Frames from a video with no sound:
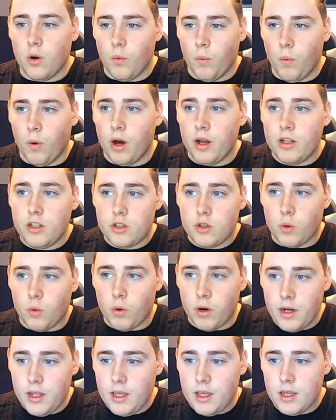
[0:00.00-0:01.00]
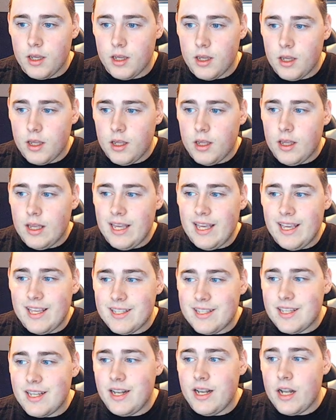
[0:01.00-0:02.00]
120
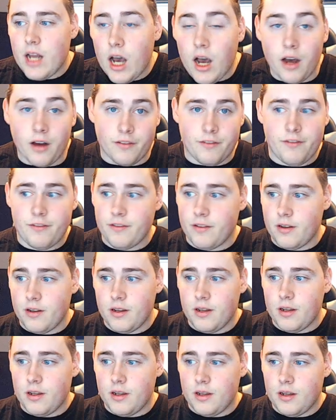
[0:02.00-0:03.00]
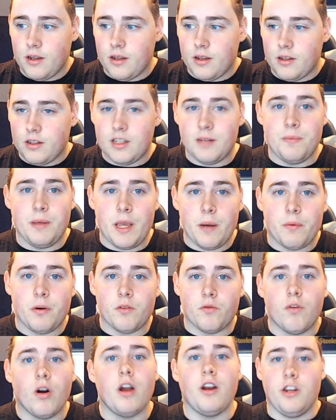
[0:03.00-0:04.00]
is enough to be able to
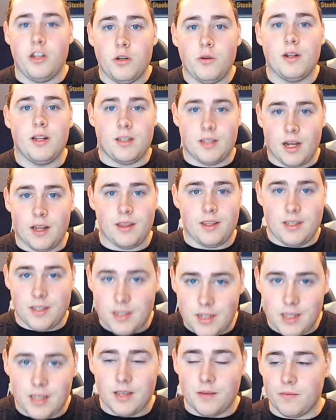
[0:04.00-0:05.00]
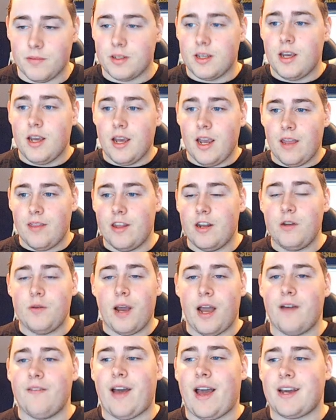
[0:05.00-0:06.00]
run units on these teams. And then you
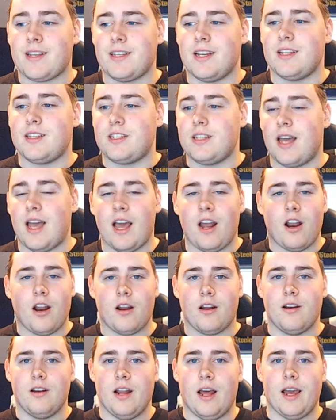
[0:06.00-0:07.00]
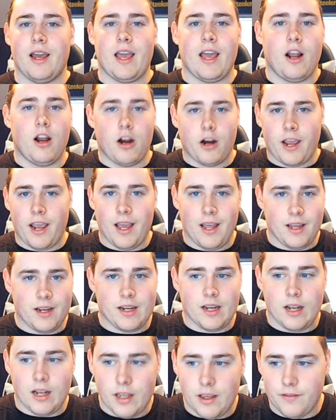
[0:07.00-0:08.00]
have access to LR Kalen
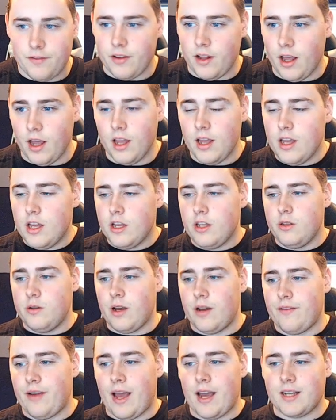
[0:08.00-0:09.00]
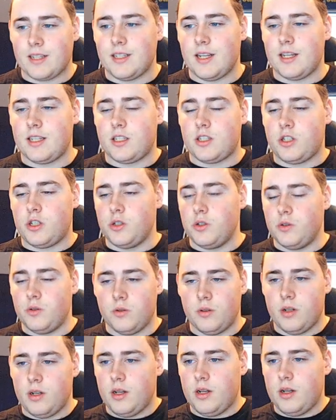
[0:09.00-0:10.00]
Caulifla. You have access to